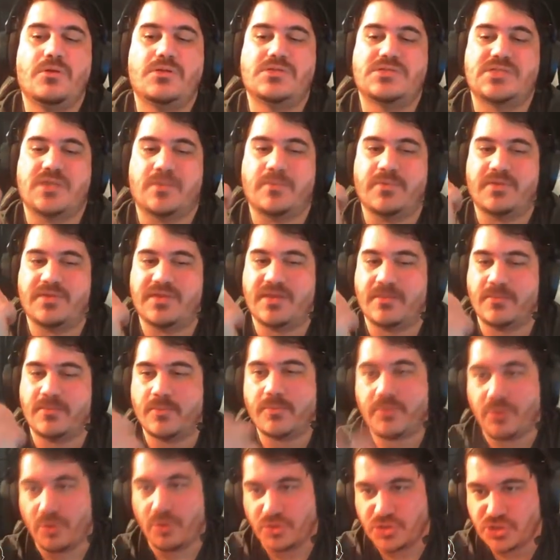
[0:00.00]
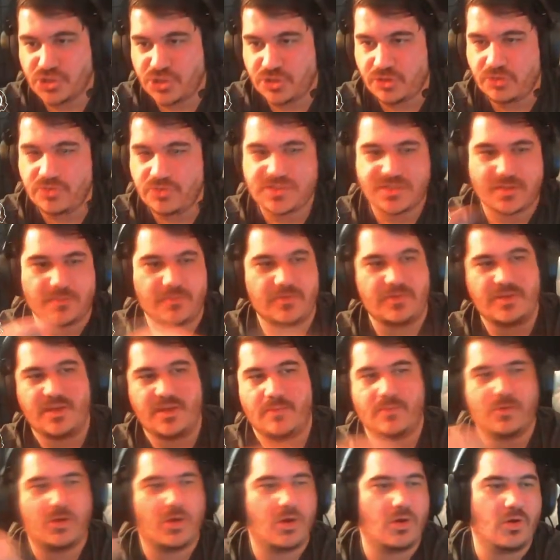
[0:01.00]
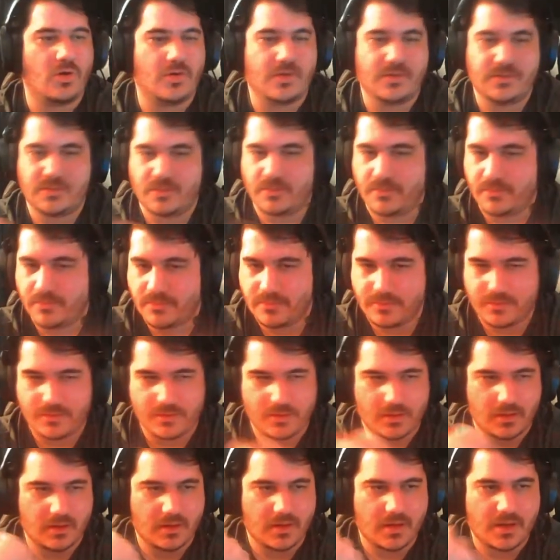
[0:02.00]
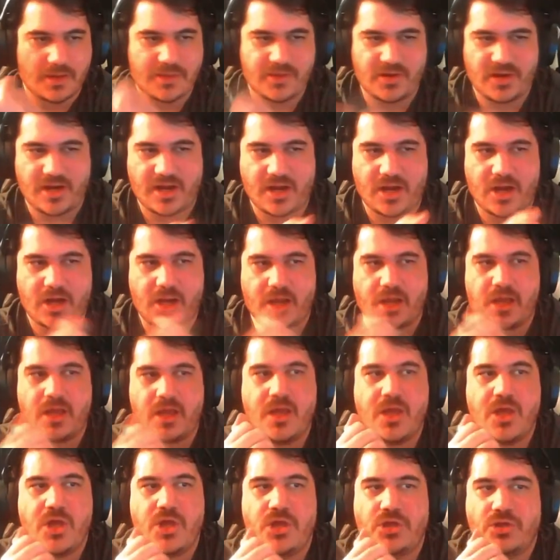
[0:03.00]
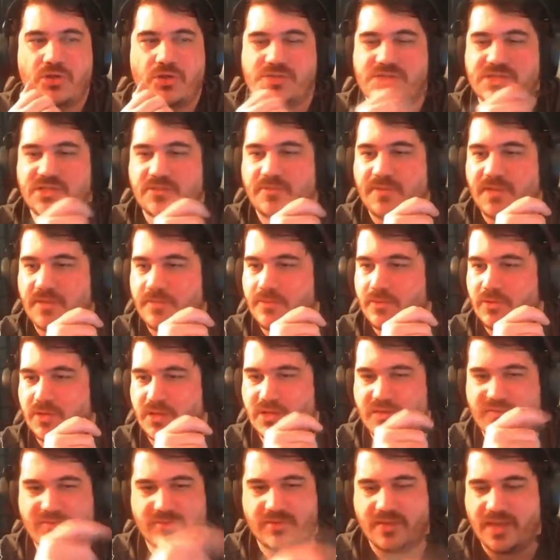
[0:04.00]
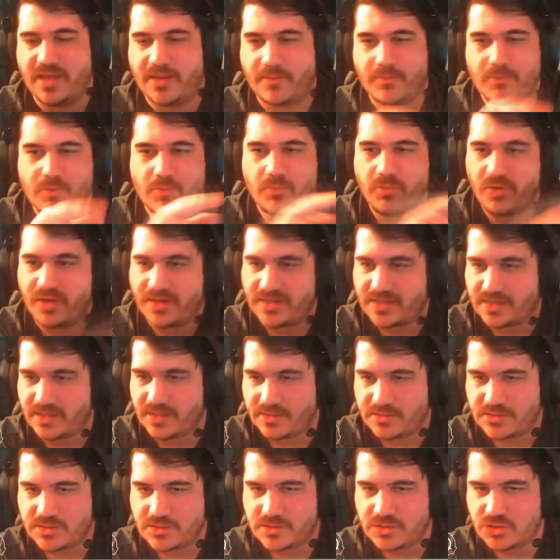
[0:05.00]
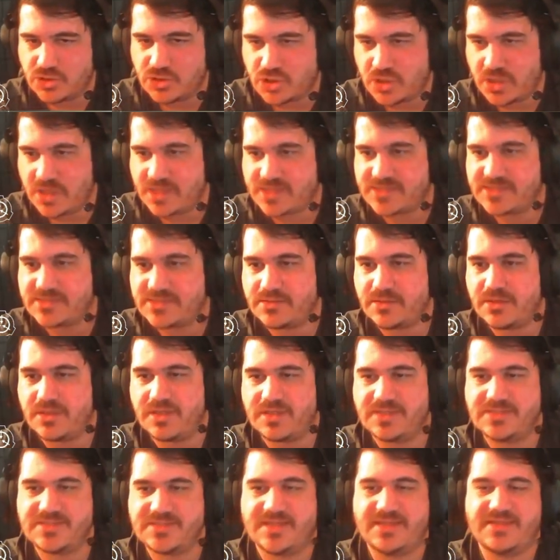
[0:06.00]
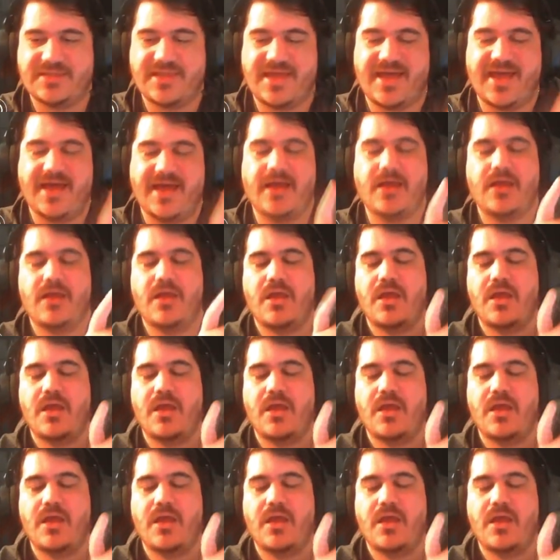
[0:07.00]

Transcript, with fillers: Some of them approach you, some of them go in the other area. You see people even like breaking into trucks and things like that.